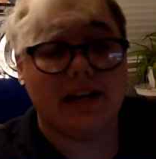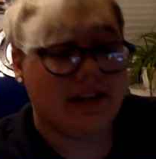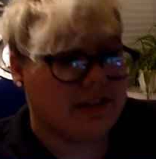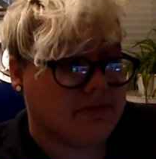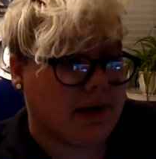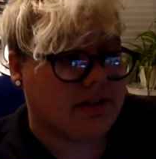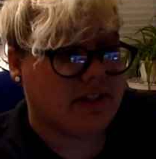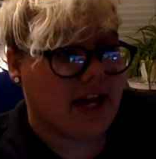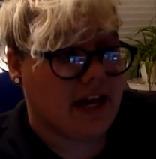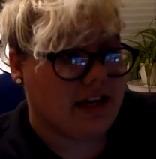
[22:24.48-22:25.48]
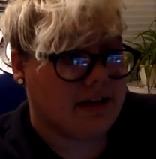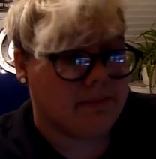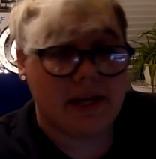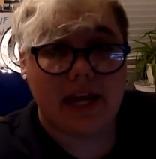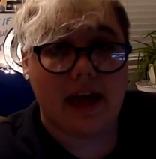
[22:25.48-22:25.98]
It is about 10
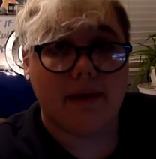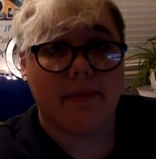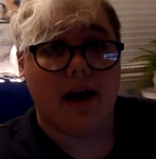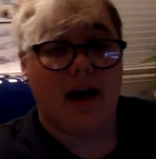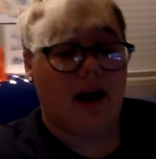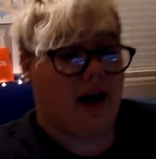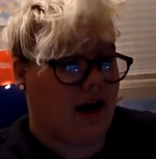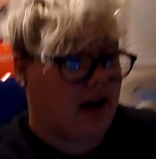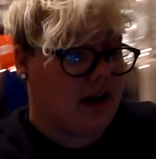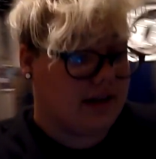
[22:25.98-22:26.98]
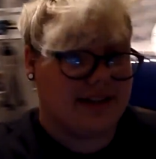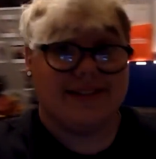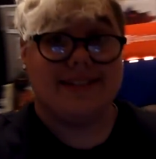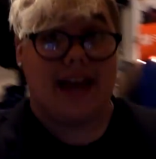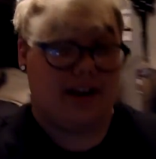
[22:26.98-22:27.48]
p.m on
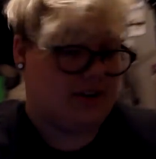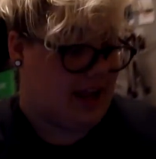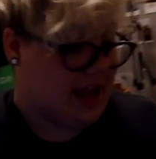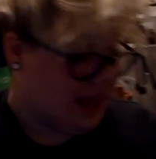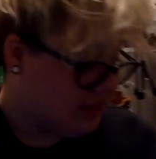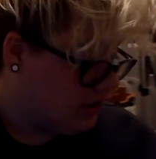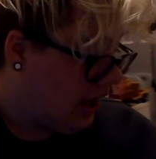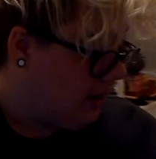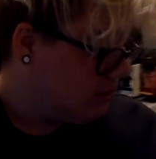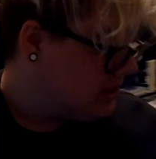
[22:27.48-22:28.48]
Saturday, and I will